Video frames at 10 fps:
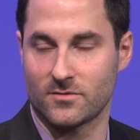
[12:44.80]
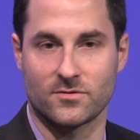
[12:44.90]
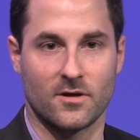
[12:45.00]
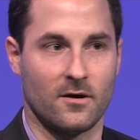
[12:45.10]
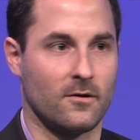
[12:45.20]

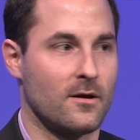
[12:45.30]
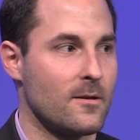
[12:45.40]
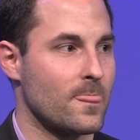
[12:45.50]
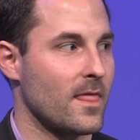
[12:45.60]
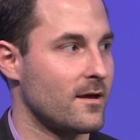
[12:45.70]
So,
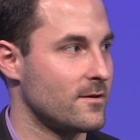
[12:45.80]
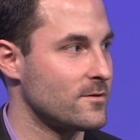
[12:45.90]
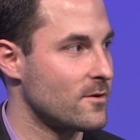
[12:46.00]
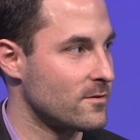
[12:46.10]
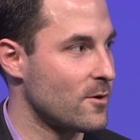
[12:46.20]

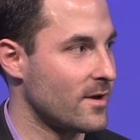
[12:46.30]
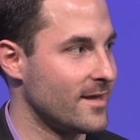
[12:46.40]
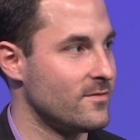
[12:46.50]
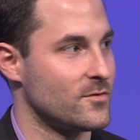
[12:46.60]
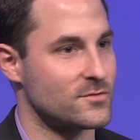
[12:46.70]

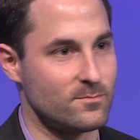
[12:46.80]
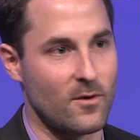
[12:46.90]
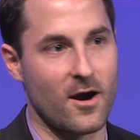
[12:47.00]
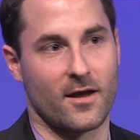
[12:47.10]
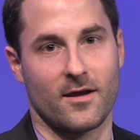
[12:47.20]
in this
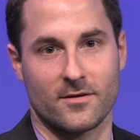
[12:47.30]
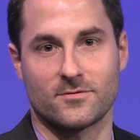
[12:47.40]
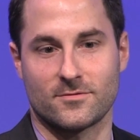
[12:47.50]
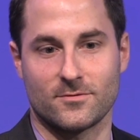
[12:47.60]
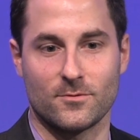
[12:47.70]

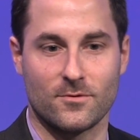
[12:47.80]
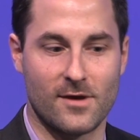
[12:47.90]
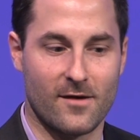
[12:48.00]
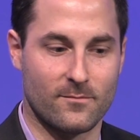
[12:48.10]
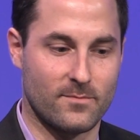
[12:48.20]
market, you
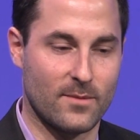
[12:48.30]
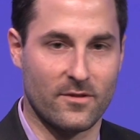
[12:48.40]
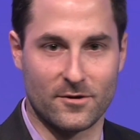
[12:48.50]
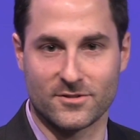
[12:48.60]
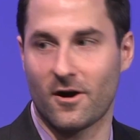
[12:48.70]
have people
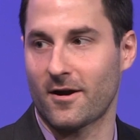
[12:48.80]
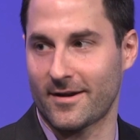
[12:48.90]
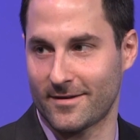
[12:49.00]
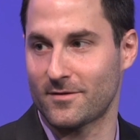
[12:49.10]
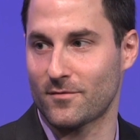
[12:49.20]
that are
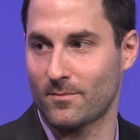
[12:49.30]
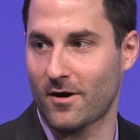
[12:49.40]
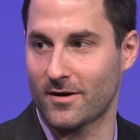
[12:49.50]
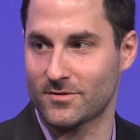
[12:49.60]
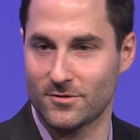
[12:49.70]
targeting different
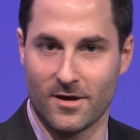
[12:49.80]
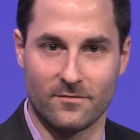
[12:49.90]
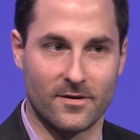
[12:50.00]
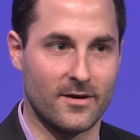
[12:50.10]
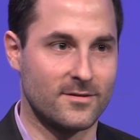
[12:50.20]
parts. So you
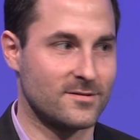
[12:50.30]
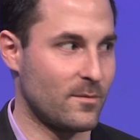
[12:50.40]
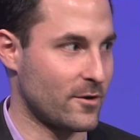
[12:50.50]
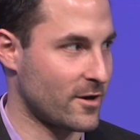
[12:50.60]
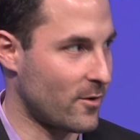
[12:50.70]
have
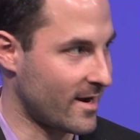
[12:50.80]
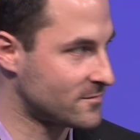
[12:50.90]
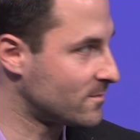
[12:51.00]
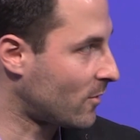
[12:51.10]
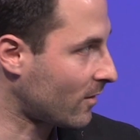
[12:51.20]
some that are going
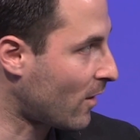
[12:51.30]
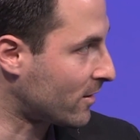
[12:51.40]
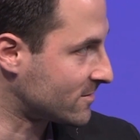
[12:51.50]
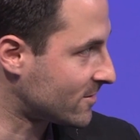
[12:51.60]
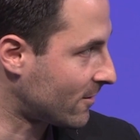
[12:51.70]
after more
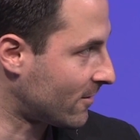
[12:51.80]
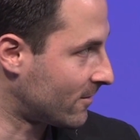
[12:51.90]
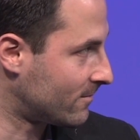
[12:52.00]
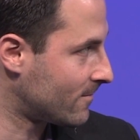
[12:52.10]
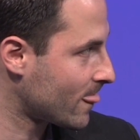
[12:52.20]

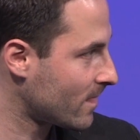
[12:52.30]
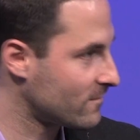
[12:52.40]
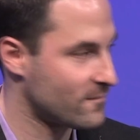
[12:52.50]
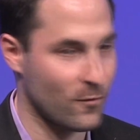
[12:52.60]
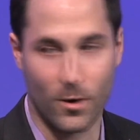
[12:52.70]
long-term
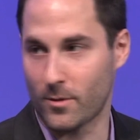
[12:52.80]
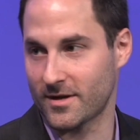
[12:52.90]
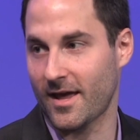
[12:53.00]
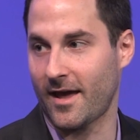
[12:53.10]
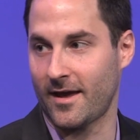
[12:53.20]

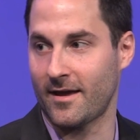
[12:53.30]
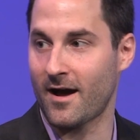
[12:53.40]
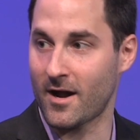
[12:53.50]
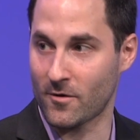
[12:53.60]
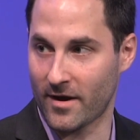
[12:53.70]
401k,
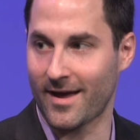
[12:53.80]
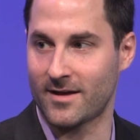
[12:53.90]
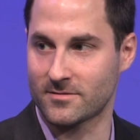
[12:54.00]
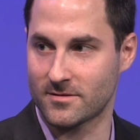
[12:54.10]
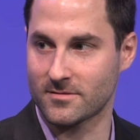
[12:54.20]
IRA
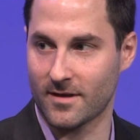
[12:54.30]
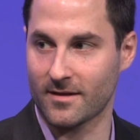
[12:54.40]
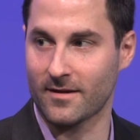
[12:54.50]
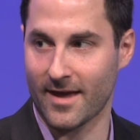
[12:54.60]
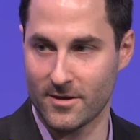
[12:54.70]
assets
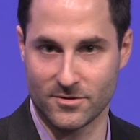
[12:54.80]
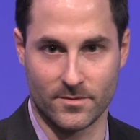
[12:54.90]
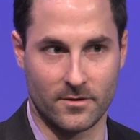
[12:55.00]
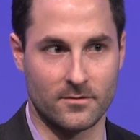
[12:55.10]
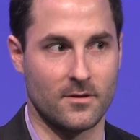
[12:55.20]
like
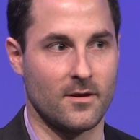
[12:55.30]
Hedgeable.